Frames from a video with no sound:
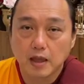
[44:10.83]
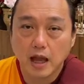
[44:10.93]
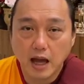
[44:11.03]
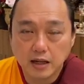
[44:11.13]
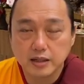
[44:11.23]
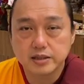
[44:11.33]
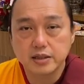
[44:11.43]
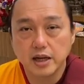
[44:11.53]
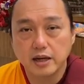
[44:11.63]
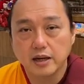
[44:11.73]

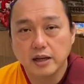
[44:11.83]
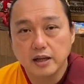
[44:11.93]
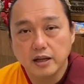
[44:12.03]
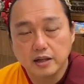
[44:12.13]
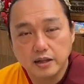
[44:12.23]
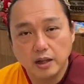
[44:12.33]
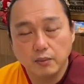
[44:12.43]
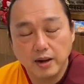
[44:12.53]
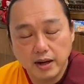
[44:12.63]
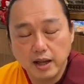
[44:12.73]
Understand that
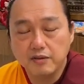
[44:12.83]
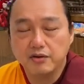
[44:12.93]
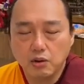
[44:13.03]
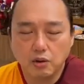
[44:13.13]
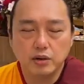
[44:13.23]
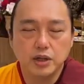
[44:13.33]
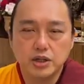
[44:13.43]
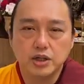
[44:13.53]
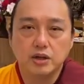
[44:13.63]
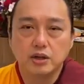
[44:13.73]
whatever
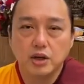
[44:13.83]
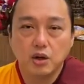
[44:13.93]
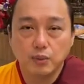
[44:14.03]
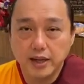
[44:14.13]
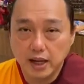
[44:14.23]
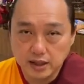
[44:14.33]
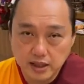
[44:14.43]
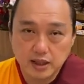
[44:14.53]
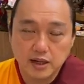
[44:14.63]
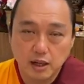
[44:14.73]
condition we are
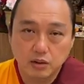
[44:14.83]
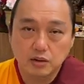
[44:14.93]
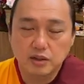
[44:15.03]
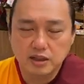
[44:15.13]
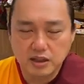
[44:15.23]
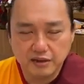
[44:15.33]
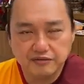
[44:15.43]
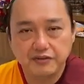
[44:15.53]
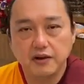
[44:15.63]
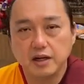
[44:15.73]
in now,
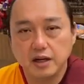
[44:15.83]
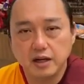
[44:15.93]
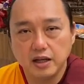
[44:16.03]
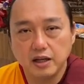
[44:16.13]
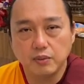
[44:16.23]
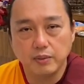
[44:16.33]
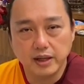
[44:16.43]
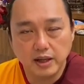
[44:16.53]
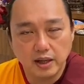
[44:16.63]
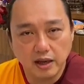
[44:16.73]
definitely
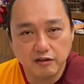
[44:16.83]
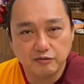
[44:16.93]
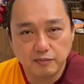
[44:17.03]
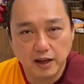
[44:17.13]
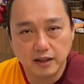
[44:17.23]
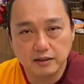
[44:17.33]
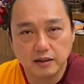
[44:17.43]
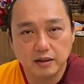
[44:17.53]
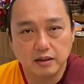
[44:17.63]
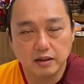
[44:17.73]
we have
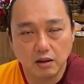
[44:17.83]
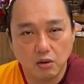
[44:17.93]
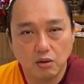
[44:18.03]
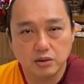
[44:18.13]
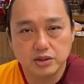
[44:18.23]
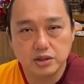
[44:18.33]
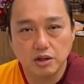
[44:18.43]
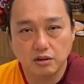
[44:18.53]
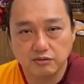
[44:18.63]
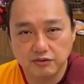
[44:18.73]
planted the cause
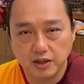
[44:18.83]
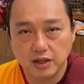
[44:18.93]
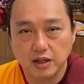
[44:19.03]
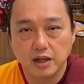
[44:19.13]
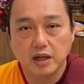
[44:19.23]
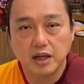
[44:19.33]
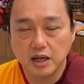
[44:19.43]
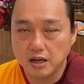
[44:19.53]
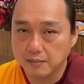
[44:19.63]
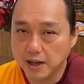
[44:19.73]
of it in
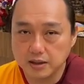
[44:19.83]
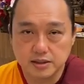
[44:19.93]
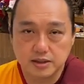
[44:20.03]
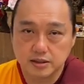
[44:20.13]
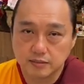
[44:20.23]
the past.